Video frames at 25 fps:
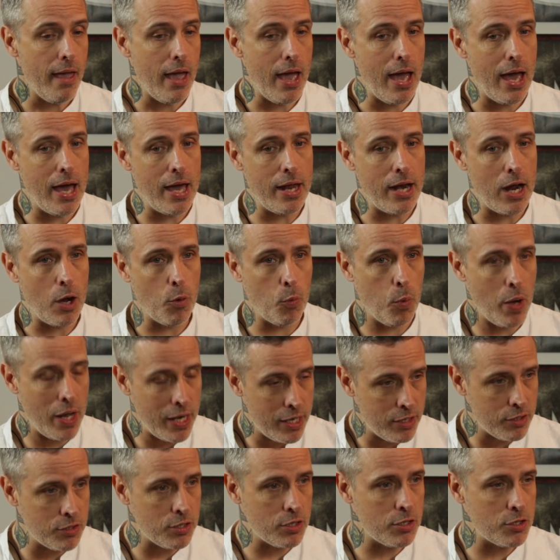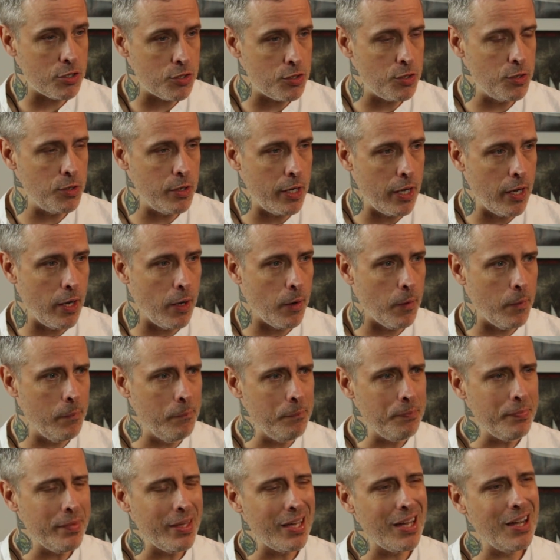And I went into the studio,
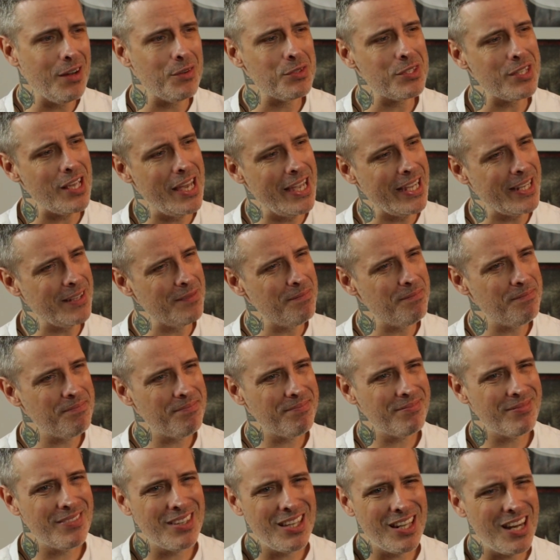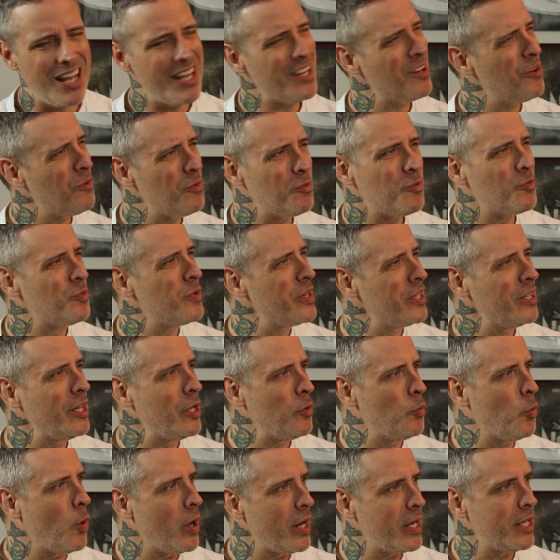I was like, I don't really
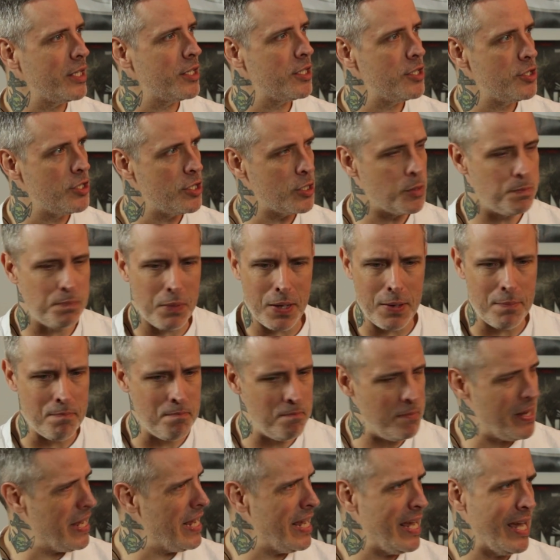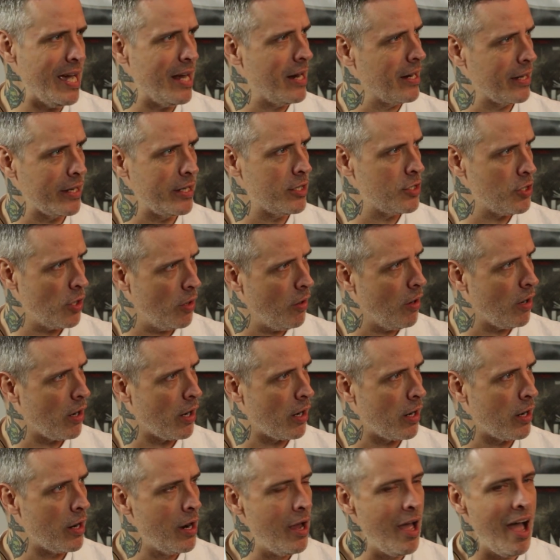want it to just be me and a
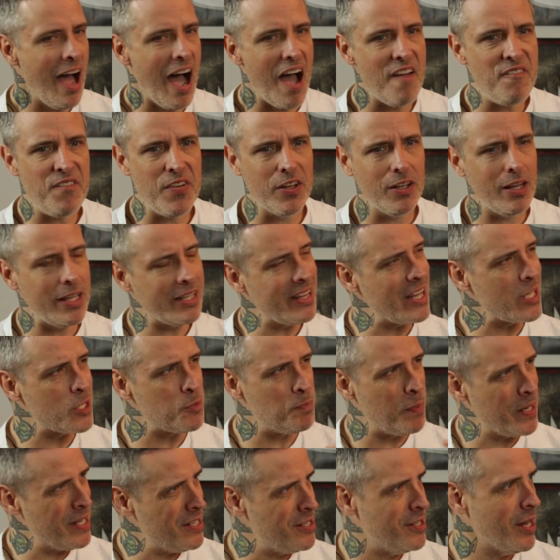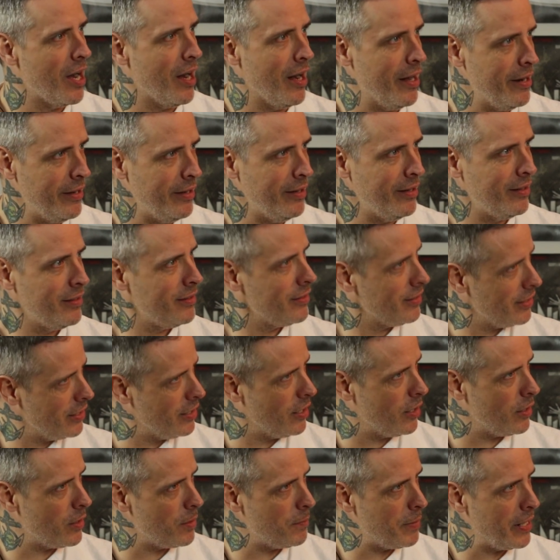guitar. I feel like that's been done. You
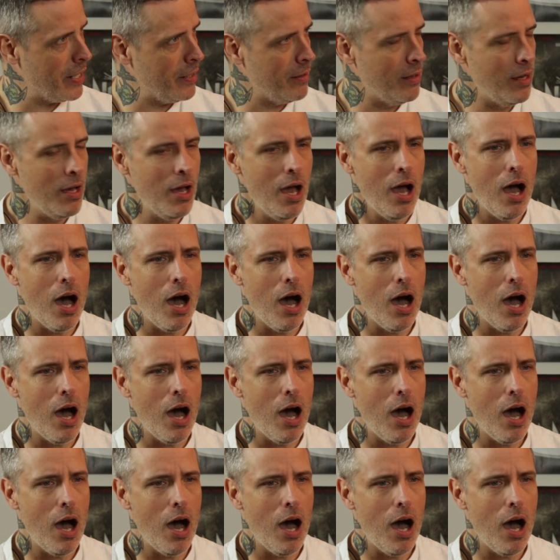know what I mean?